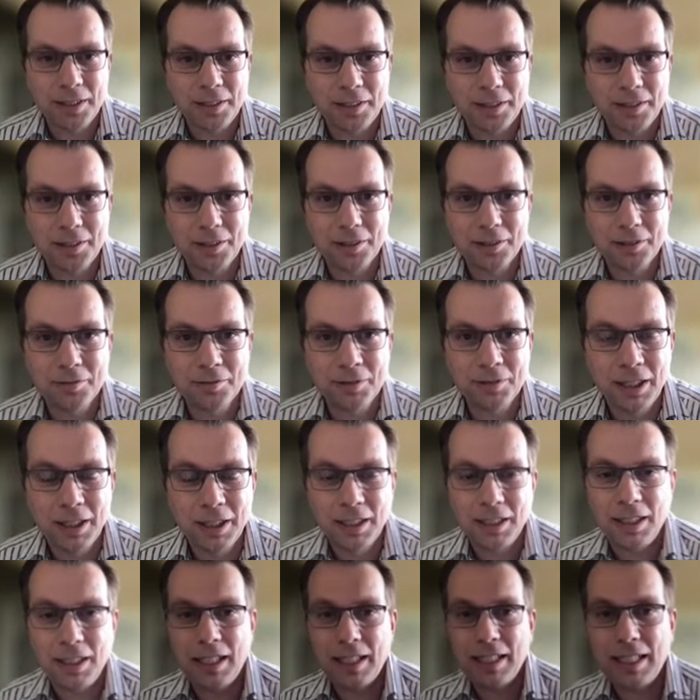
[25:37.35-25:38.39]
So
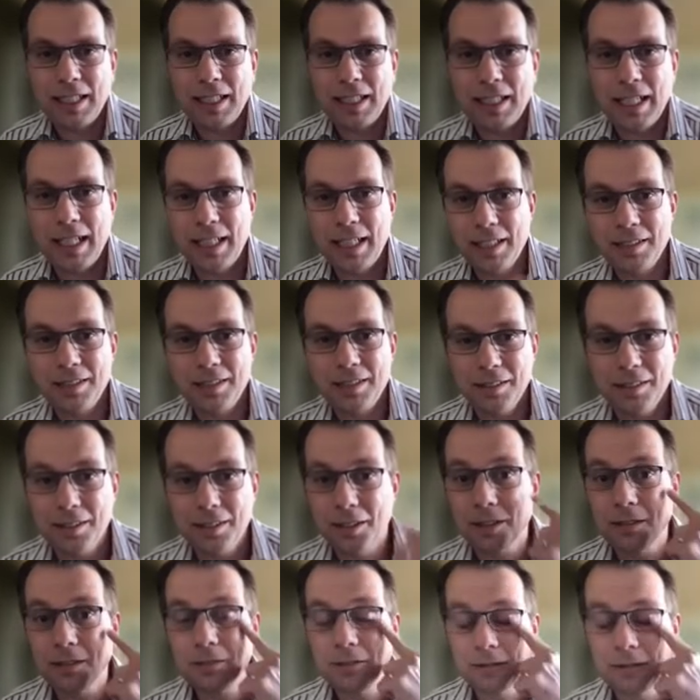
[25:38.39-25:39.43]
again, you
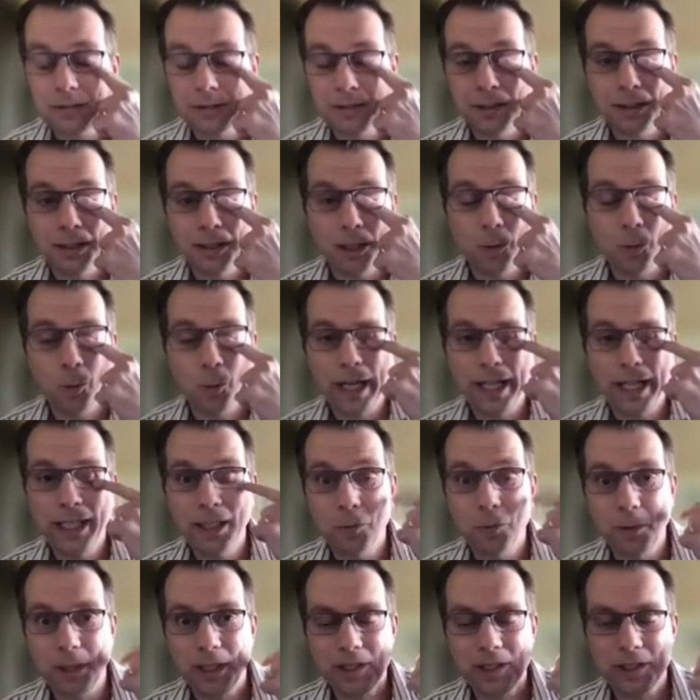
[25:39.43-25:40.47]
know, a way in
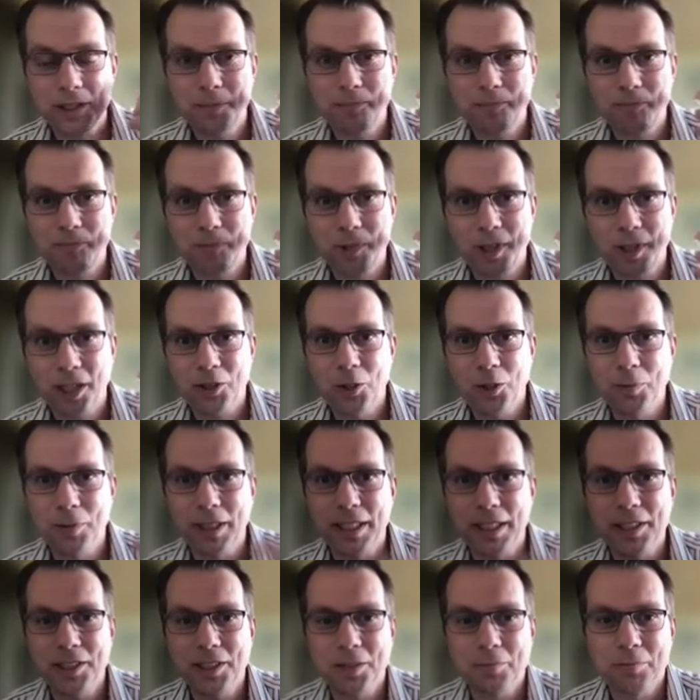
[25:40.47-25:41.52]
which
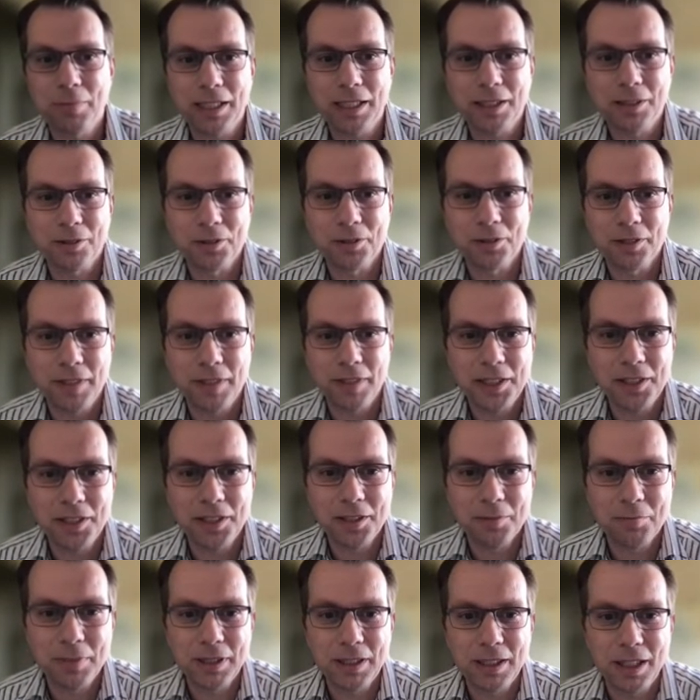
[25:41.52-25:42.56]
accumulation by
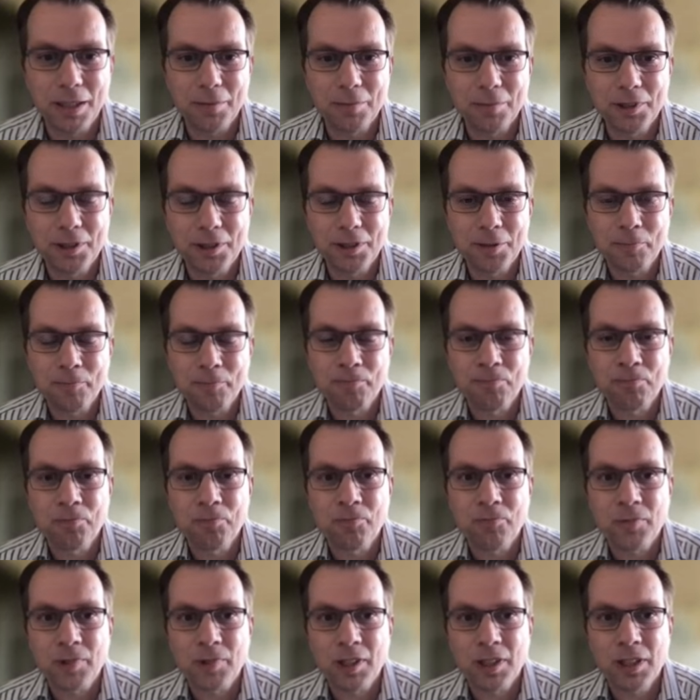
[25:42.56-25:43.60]
conservation becomes,
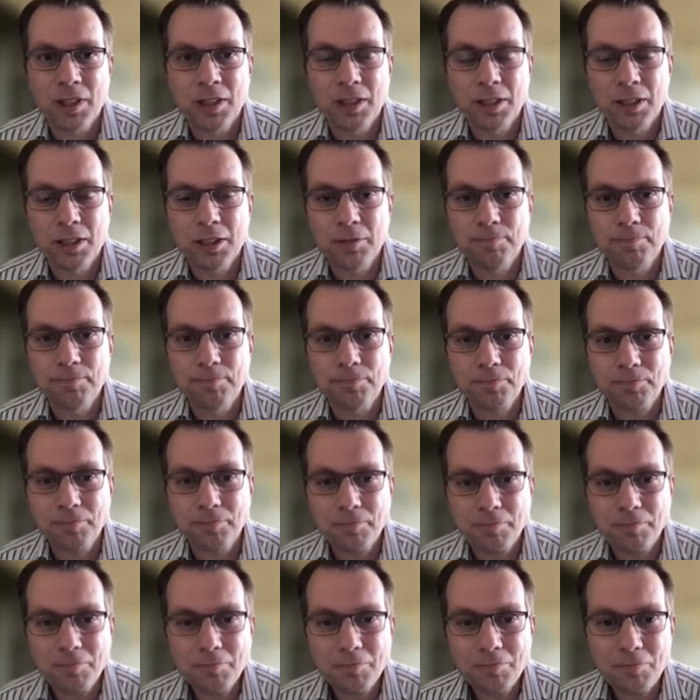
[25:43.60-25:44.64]
um,
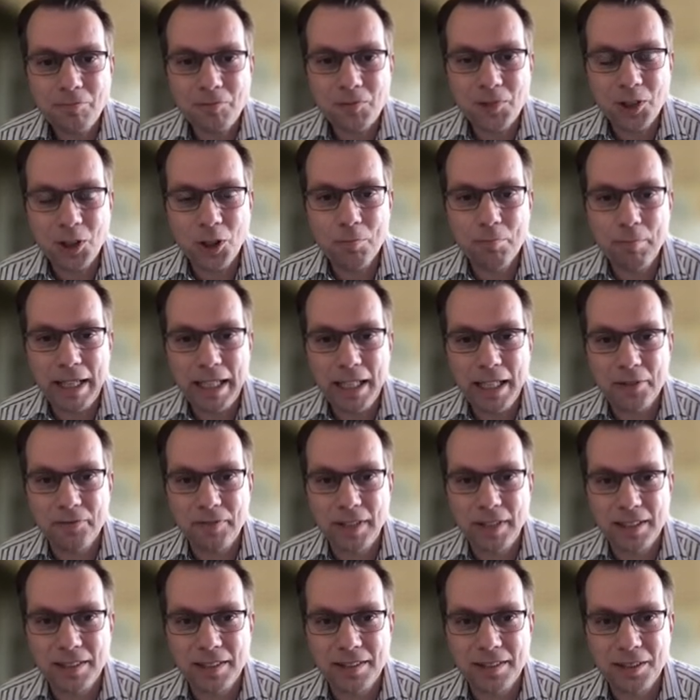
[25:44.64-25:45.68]
you know,
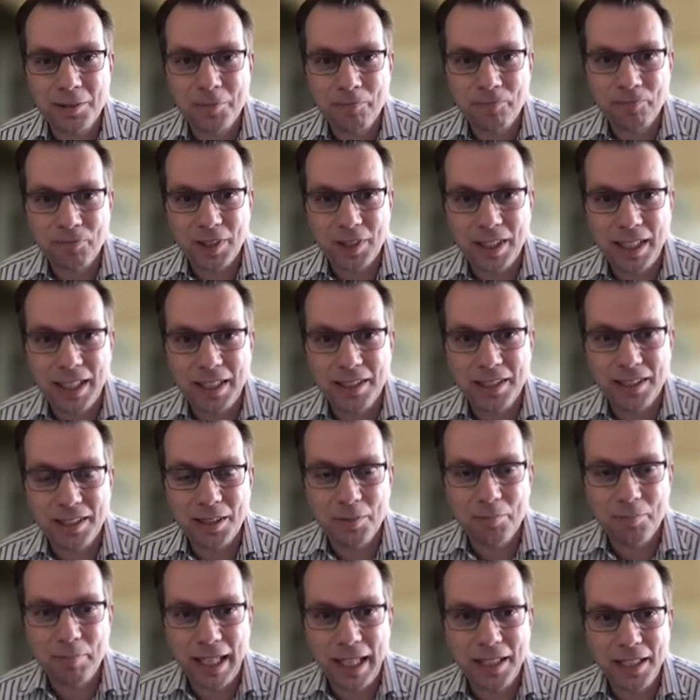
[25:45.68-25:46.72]
manifest and actually
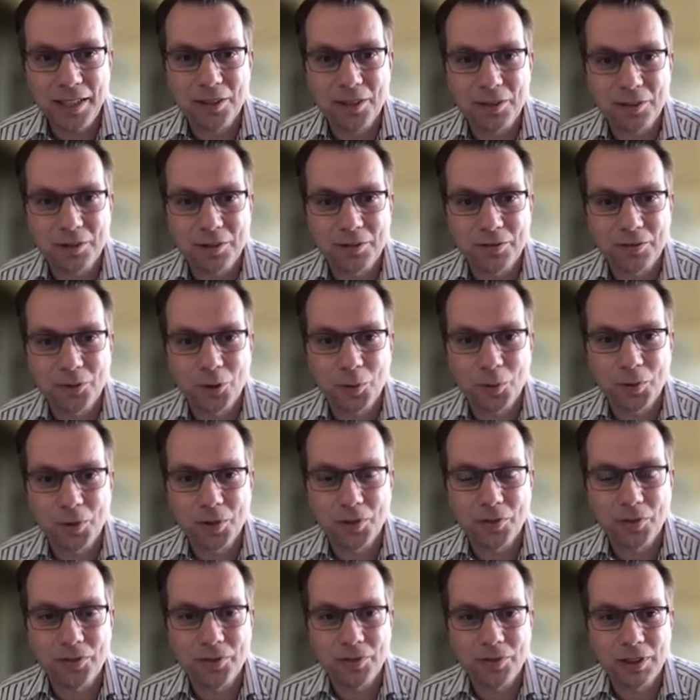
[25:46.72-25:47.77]
depends on forms
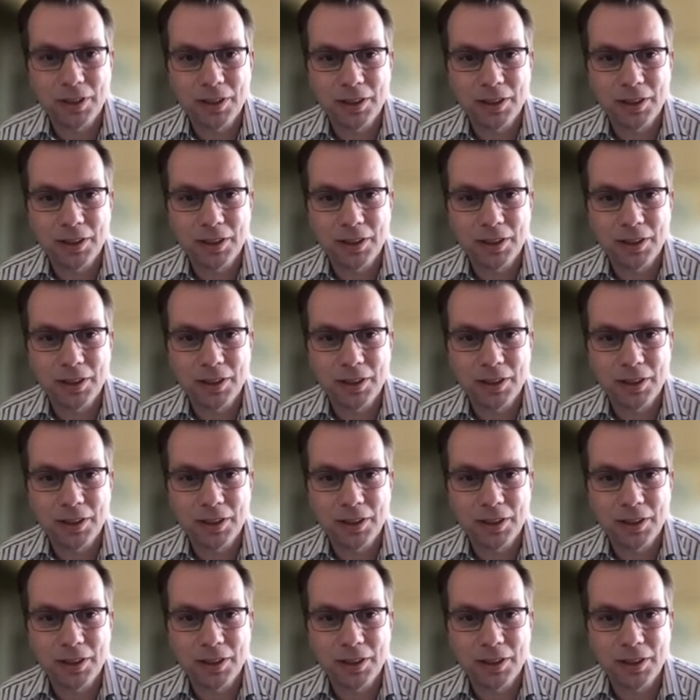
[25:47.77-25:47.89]
of uh,